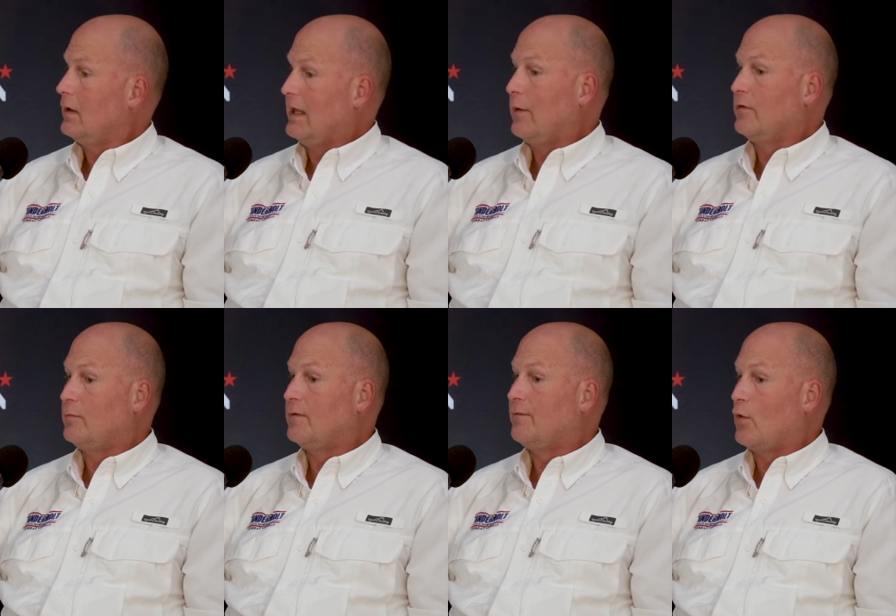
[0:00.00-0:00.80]
And that was
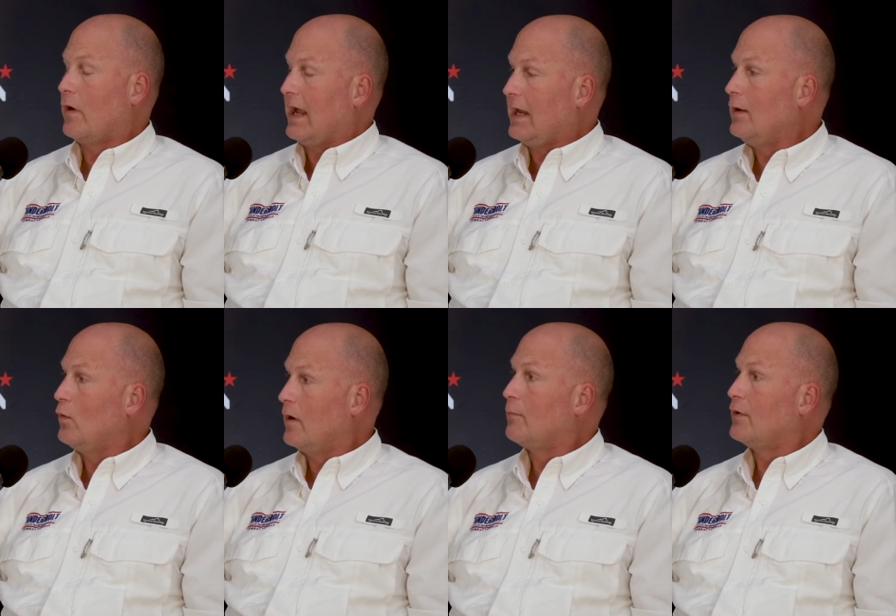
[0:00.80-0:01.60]
before
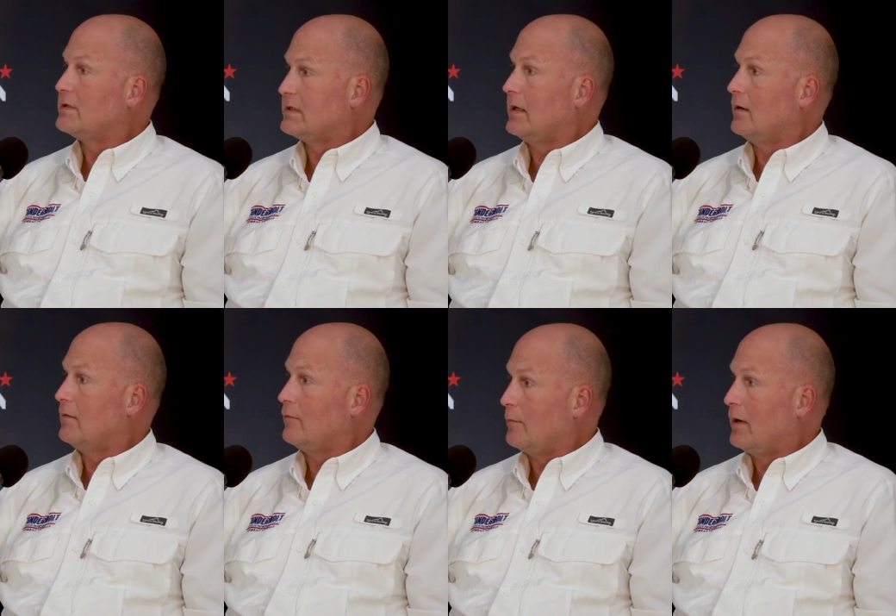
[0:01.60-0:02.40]
81%
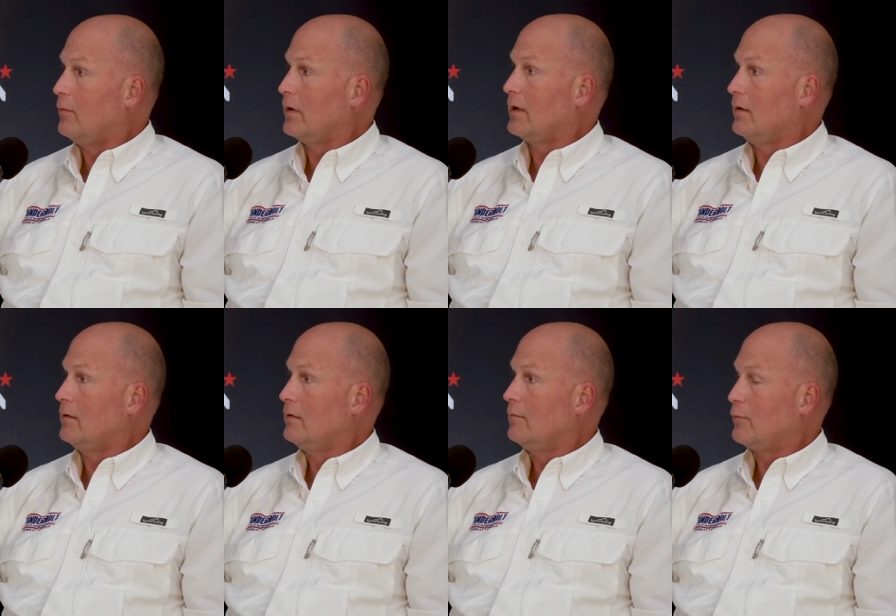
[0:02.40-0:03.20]
of
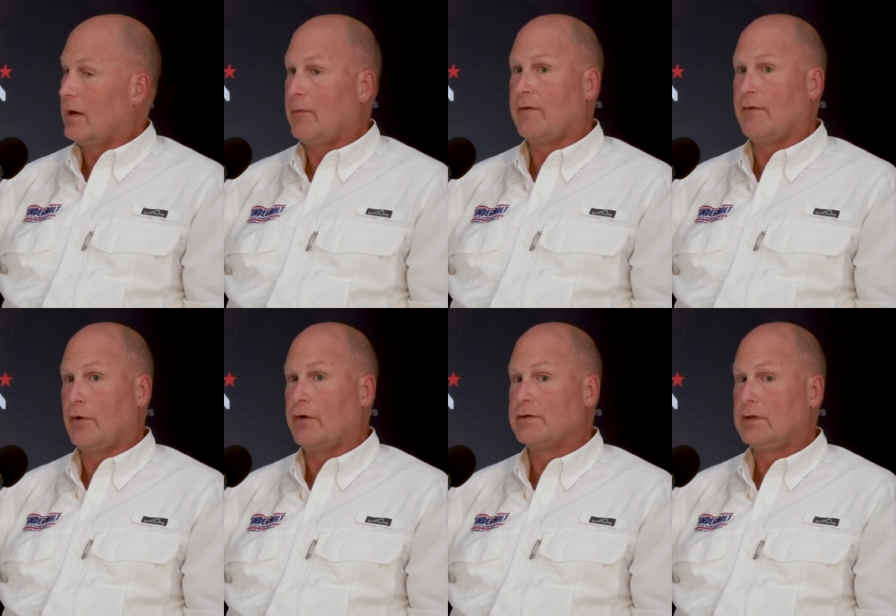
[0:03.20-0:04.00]
Republican primary
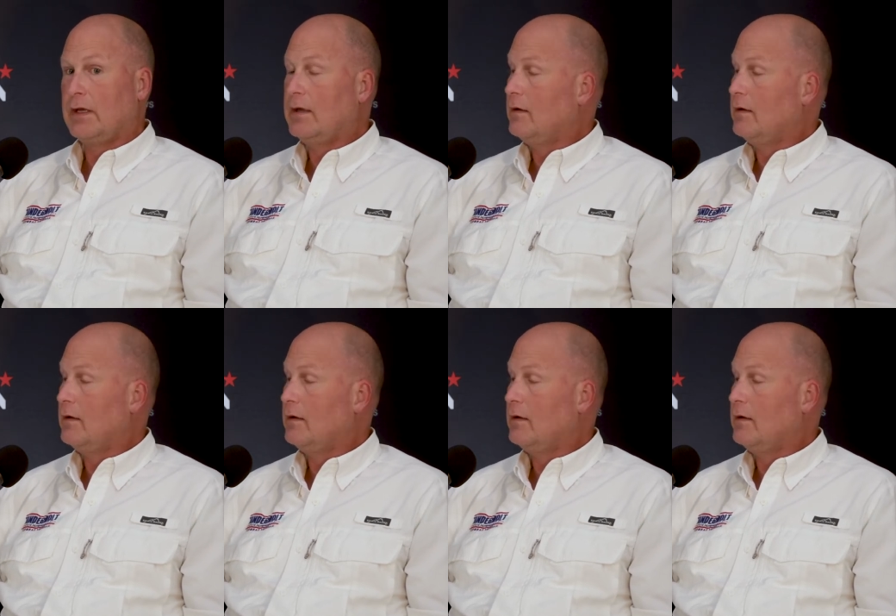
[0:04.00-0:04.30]
voters